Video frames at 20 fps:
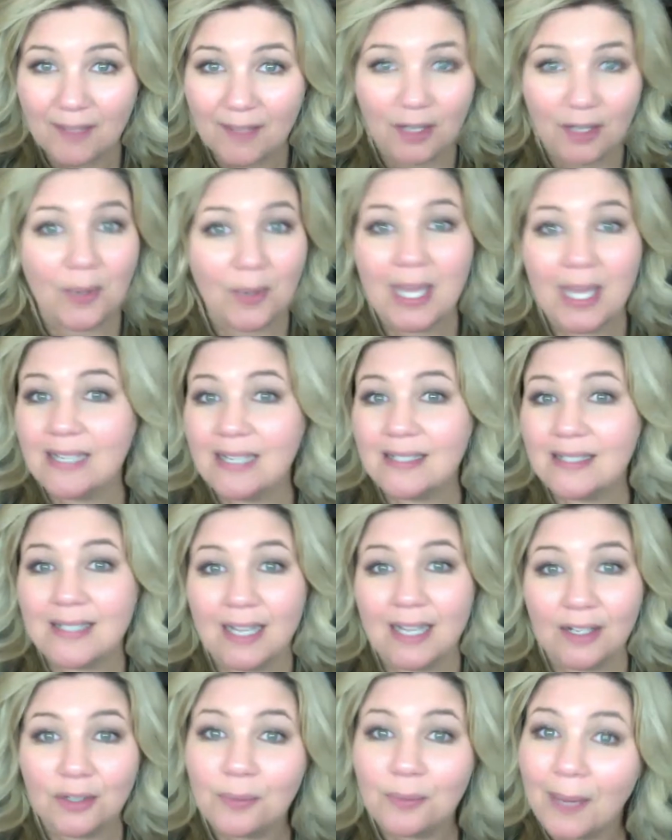Go ahead and
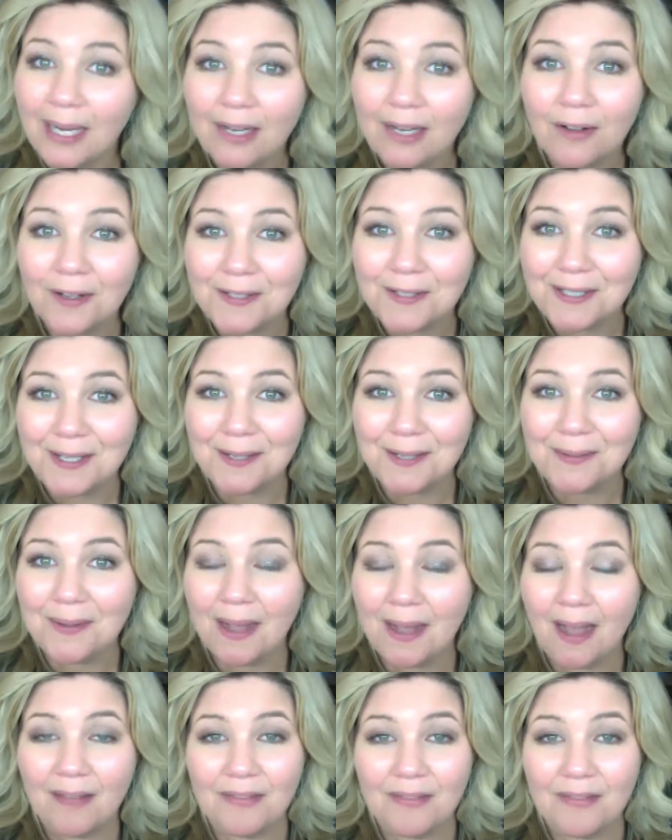say your rank also.
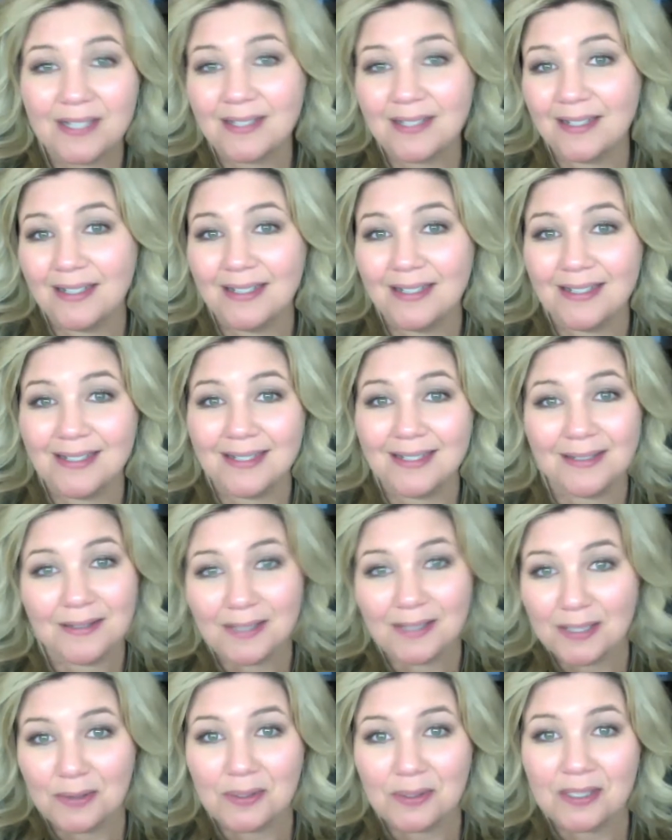this is
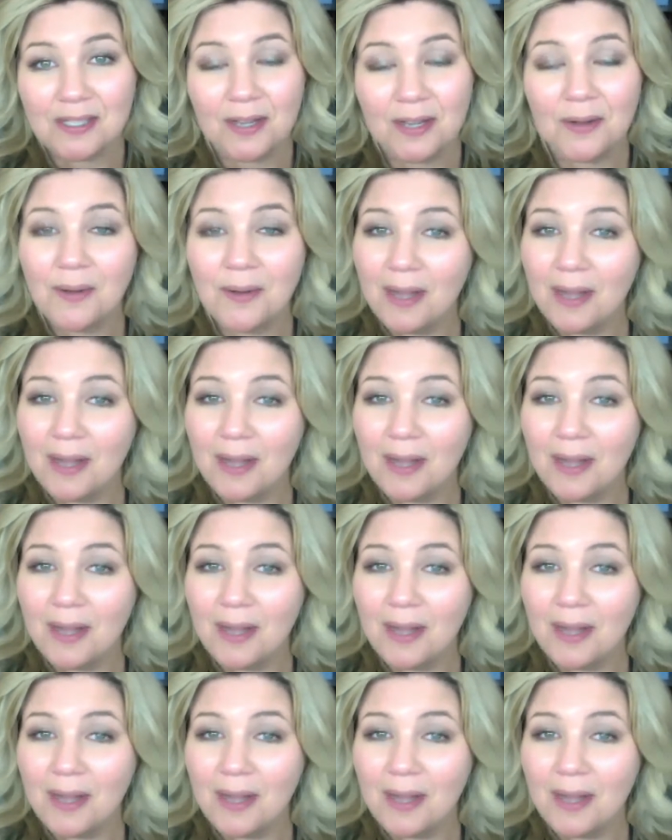so-and-so,